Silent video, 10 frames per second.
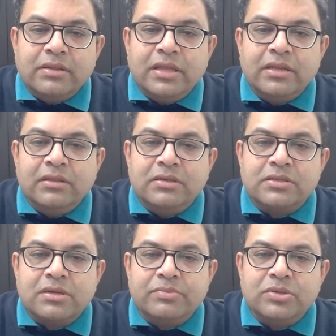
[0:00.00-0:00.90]
there in the
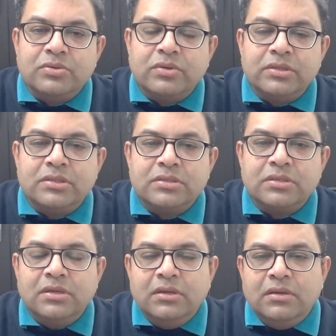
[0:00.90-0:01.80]
description. You can just
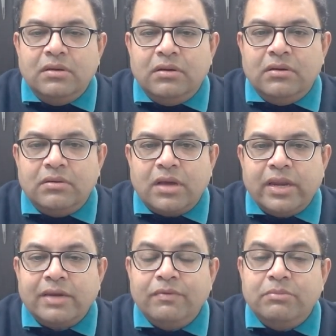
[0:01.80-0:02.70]

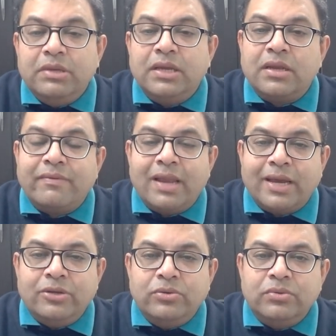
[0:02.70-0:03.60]
connect with me and I will
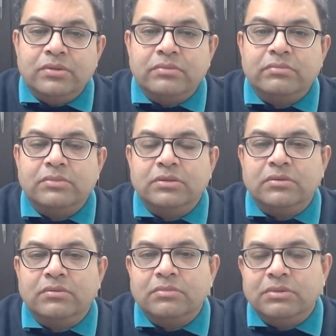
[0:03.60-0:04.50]
add you to
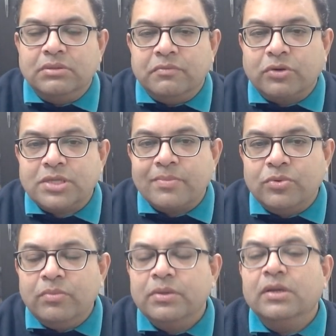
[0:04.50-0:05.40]
the WhatsApp
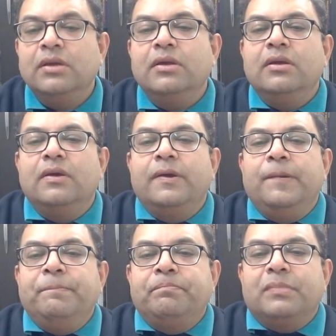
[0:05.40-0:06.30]
group.
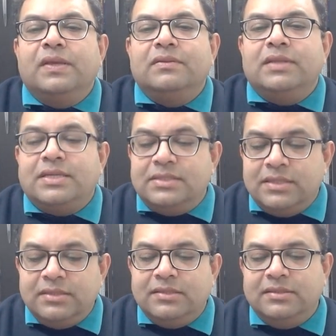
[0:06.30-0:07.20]
That is
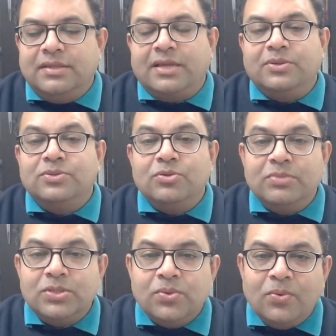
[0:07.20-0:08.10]
it. Thank you so
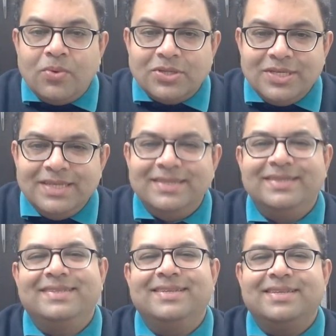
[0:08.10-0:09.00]
much for watching.
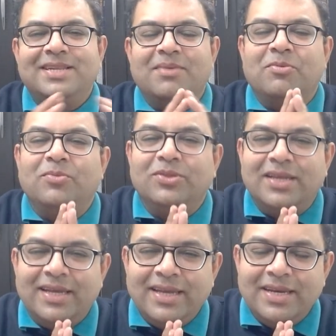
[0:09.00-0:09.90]
Namo
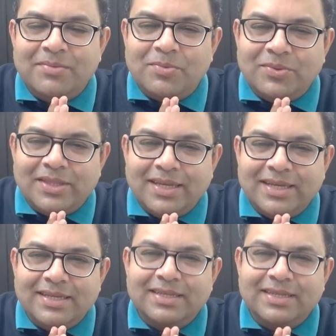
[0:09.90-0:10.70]
Buddhaya, Namo Buddhaya.